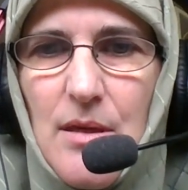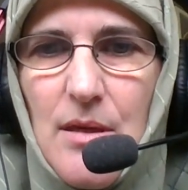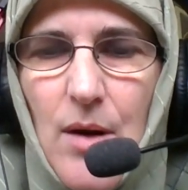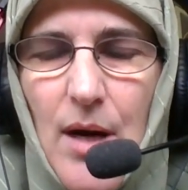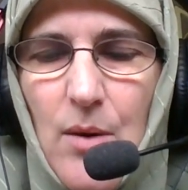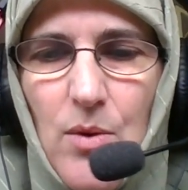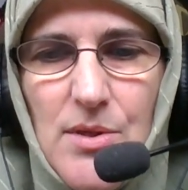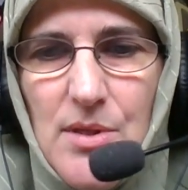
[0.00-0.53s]

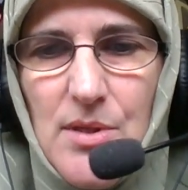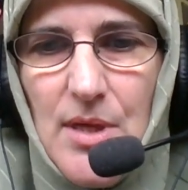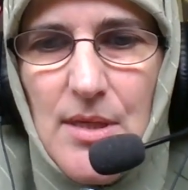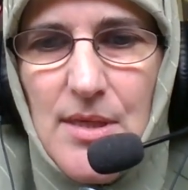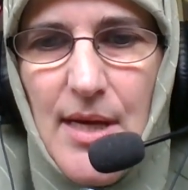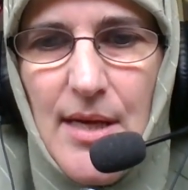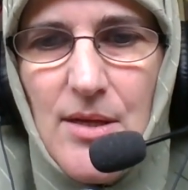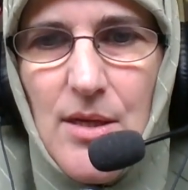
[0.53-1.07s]
I wasn't
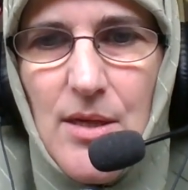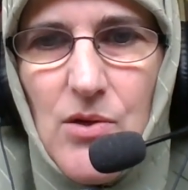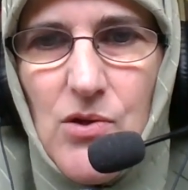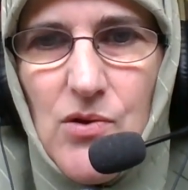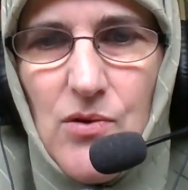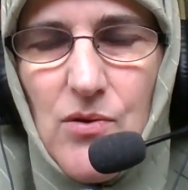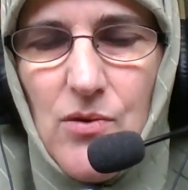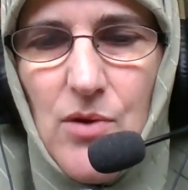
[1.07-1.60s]
intending
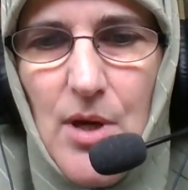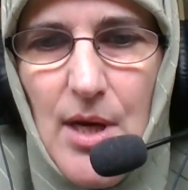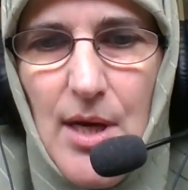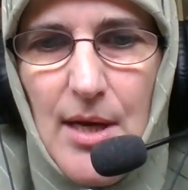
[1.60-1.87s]
to.